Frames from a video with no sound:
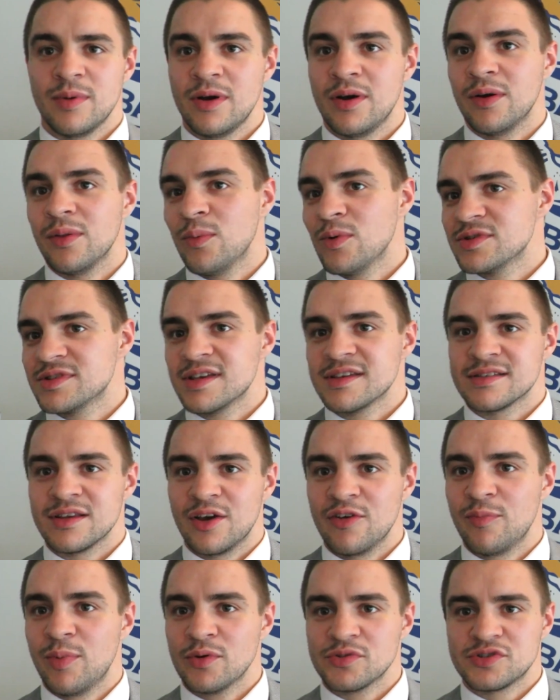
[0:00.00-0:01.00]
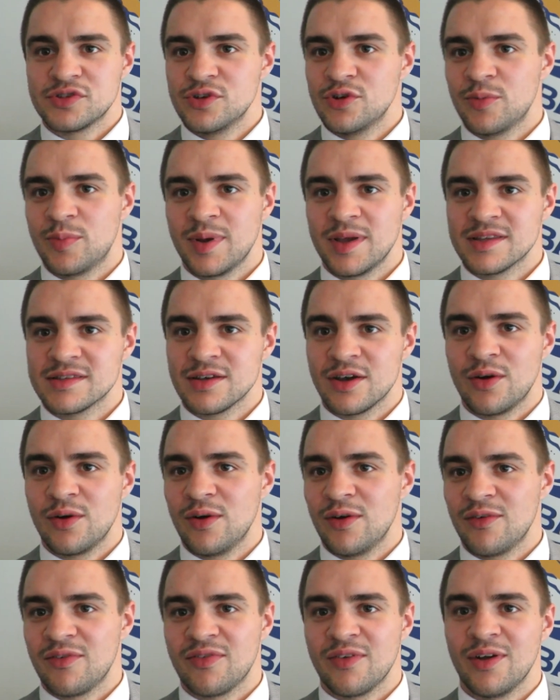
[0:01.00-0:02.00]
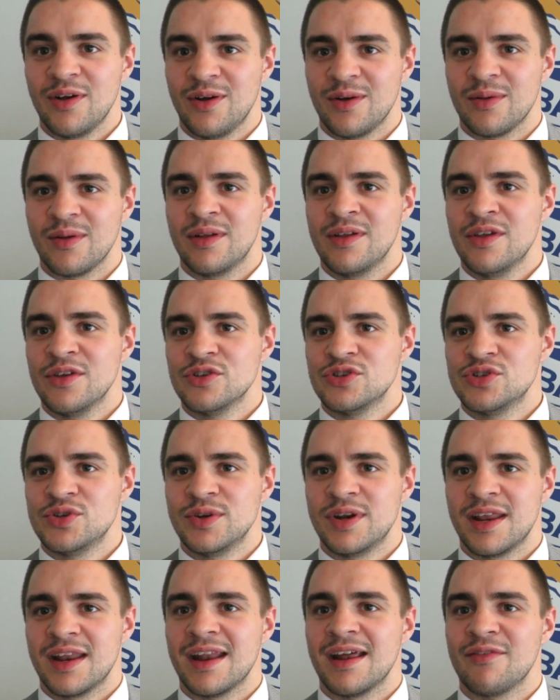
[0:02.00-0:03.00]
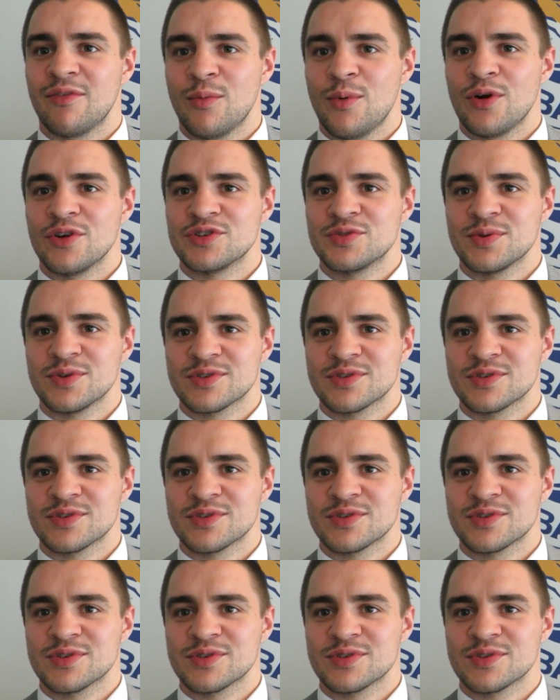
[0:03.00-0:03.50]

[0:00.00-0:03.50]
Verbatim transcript: Oh, what's this live boxing European title? Oh, tune in and have a watch.